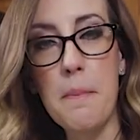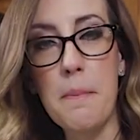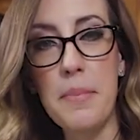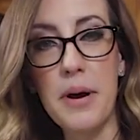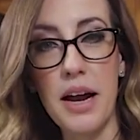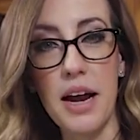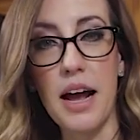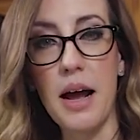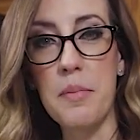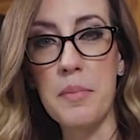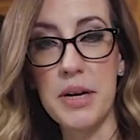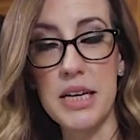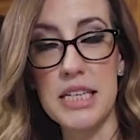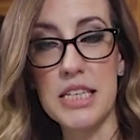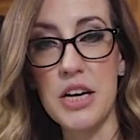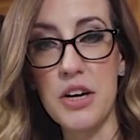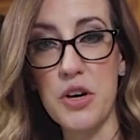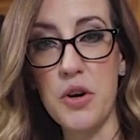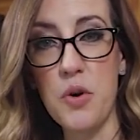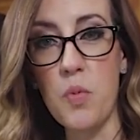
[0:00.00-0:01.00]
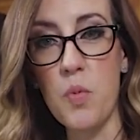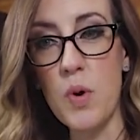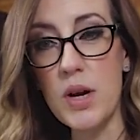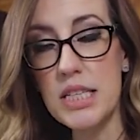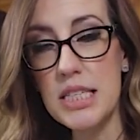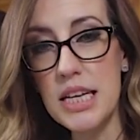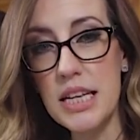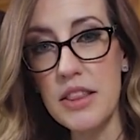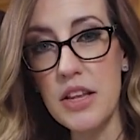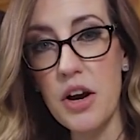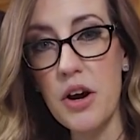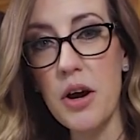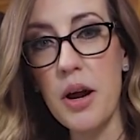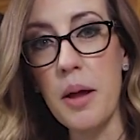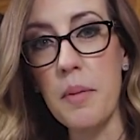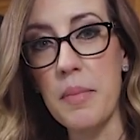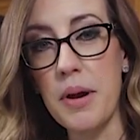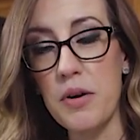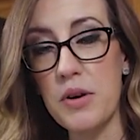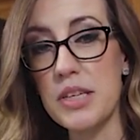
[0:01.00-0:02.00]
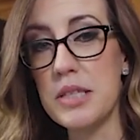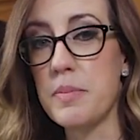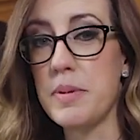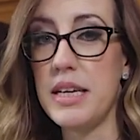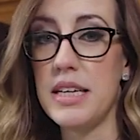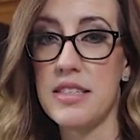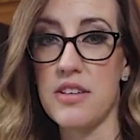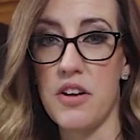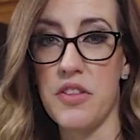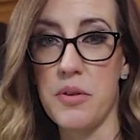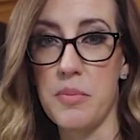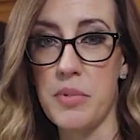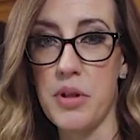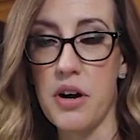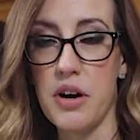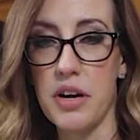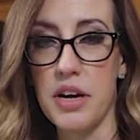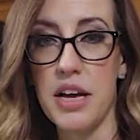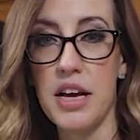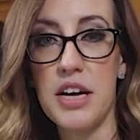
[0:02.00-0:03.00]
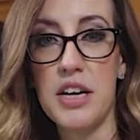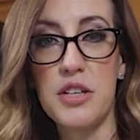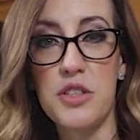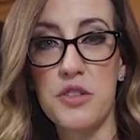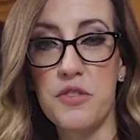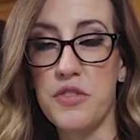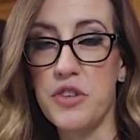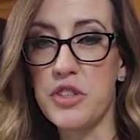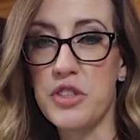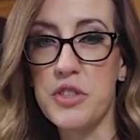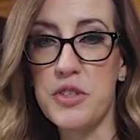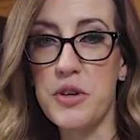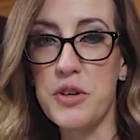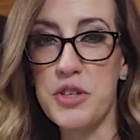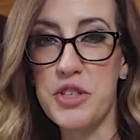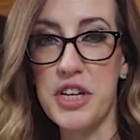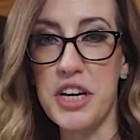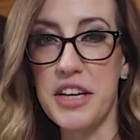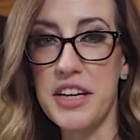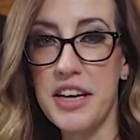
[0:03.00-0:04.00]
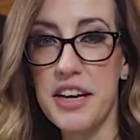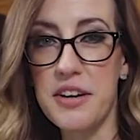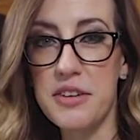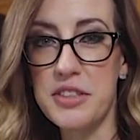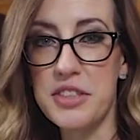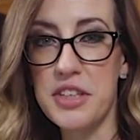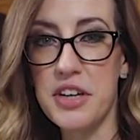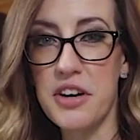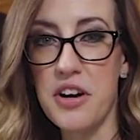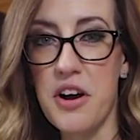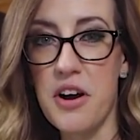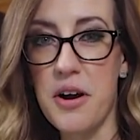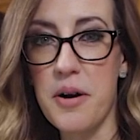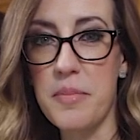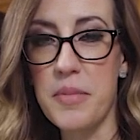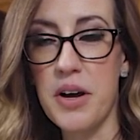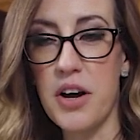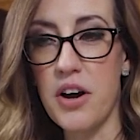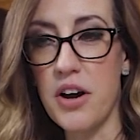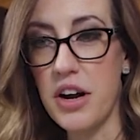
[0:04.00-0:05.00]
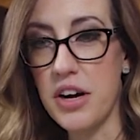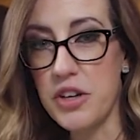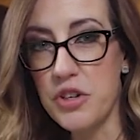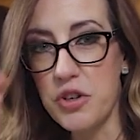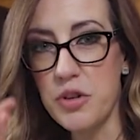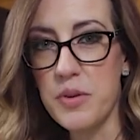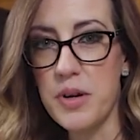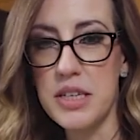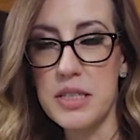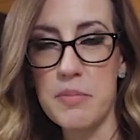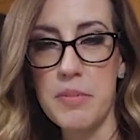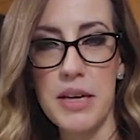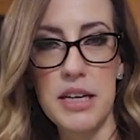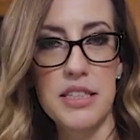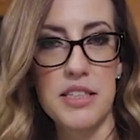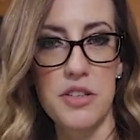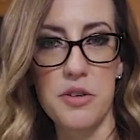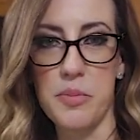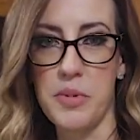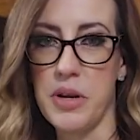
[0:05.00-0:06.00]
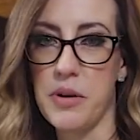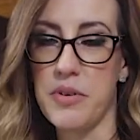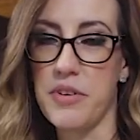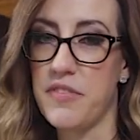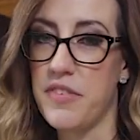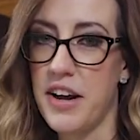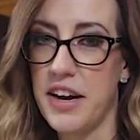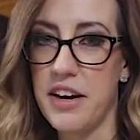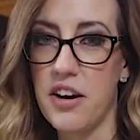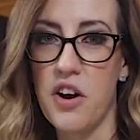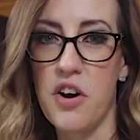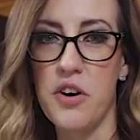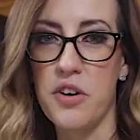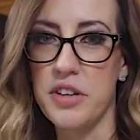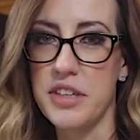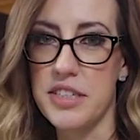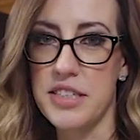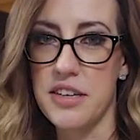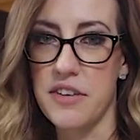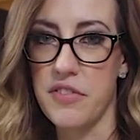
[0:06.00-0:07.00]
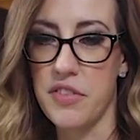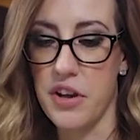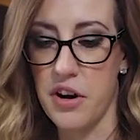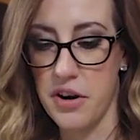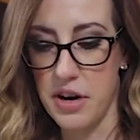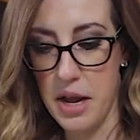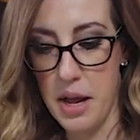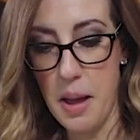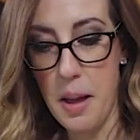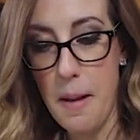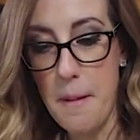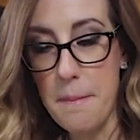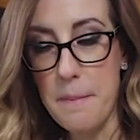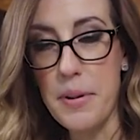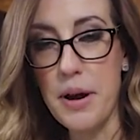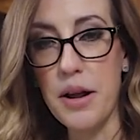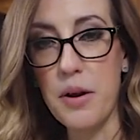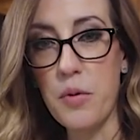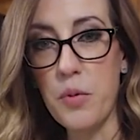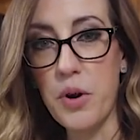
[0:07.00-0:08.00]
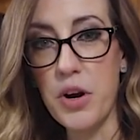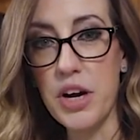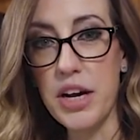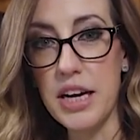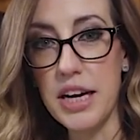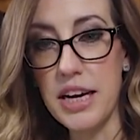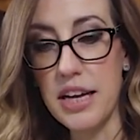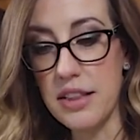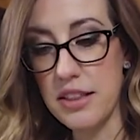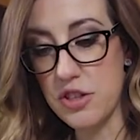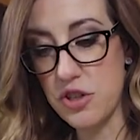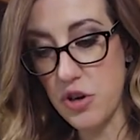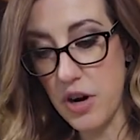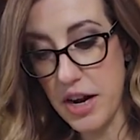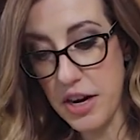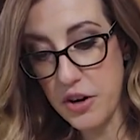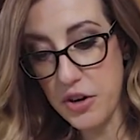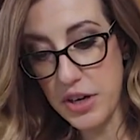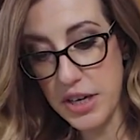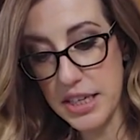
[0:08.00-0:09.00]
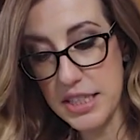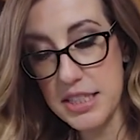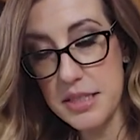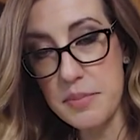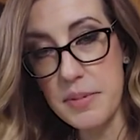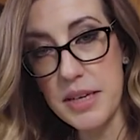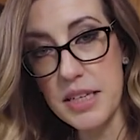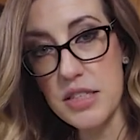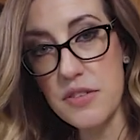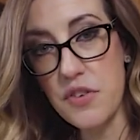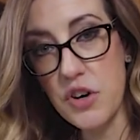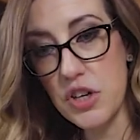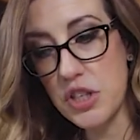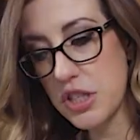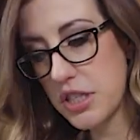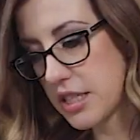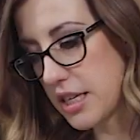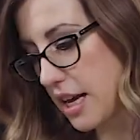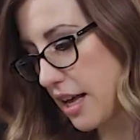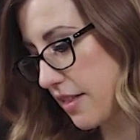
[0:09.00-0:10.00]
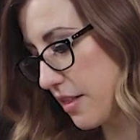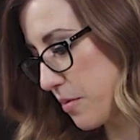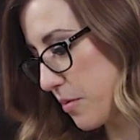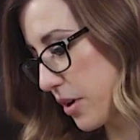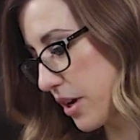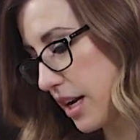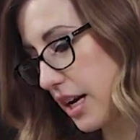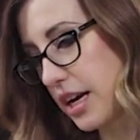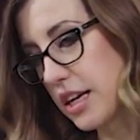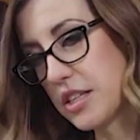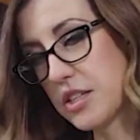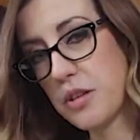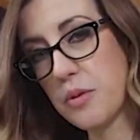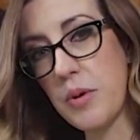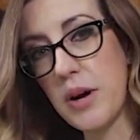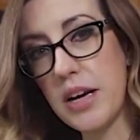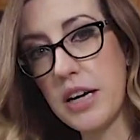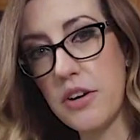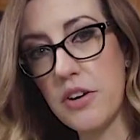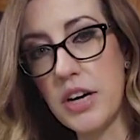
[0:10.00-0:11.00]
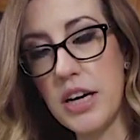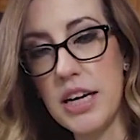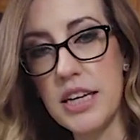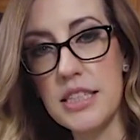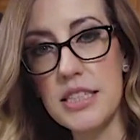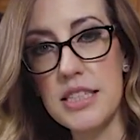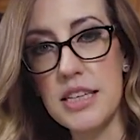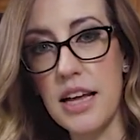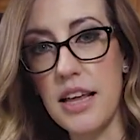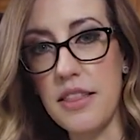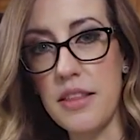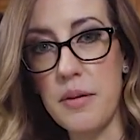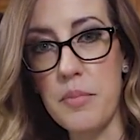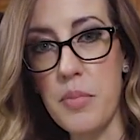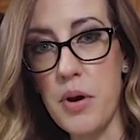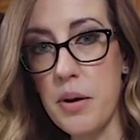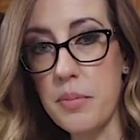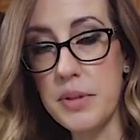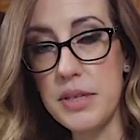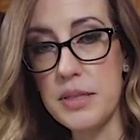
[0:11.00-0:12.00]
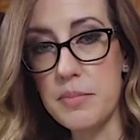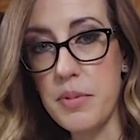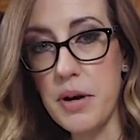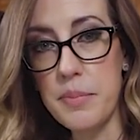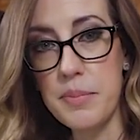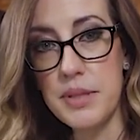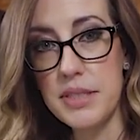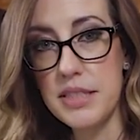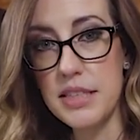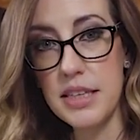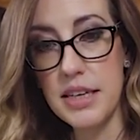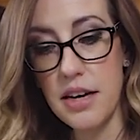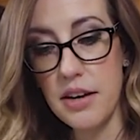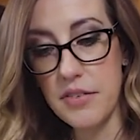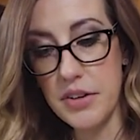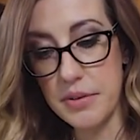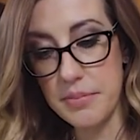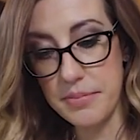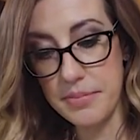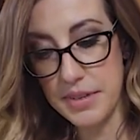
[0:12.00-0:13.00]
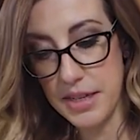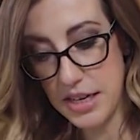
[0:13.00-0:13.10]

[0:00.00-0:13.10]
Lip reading: But I'm gonna tell you what's in there, and my recipe is on the blog. So if you just go to ChayleighCouch.com, under the recipes, you'll be able to find all the stuff there. But we're gonna get the dry ingredients mixed first, and then we're gonna get into the wet ingredients, and then pop these in the oven.